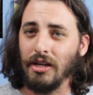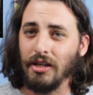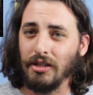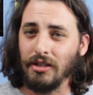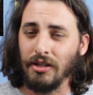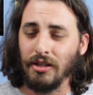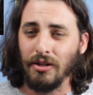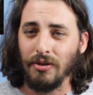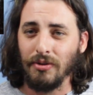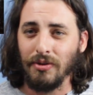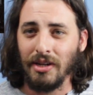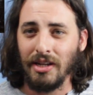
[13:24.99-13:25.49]

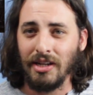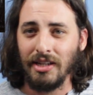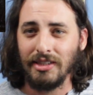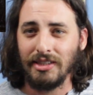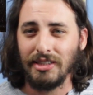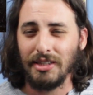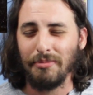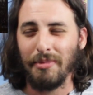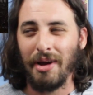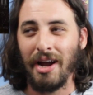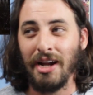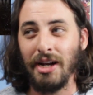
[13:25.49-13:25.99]
getting
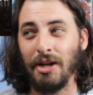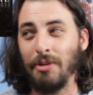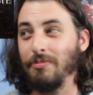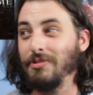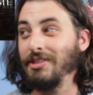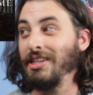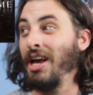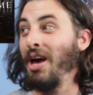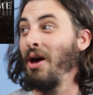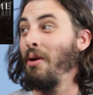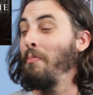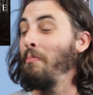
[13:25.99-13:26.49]
some
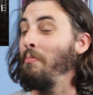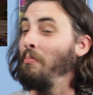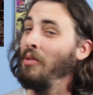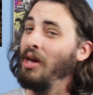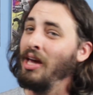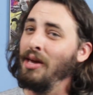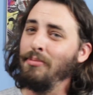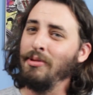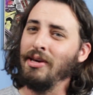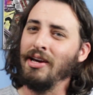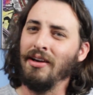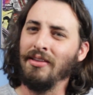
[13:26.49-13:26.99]
items,
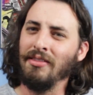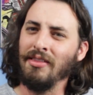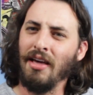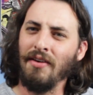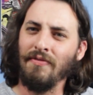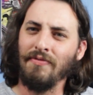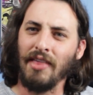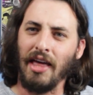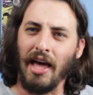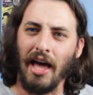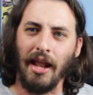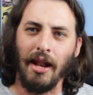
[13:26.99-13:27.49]
maybe I'll
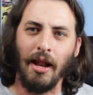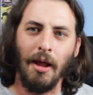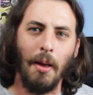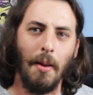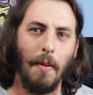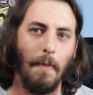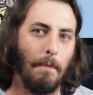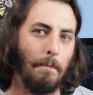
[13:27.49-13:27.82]
love that.